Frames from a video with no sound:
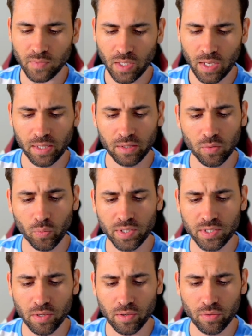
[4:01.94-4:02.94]
And what it's
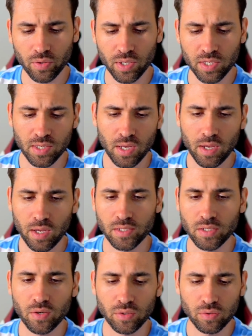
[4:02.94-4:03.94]
gonna do is it's
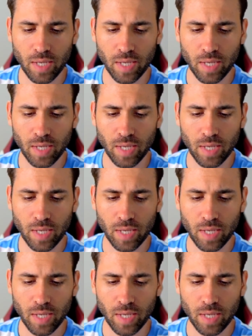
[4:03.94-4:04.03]
going to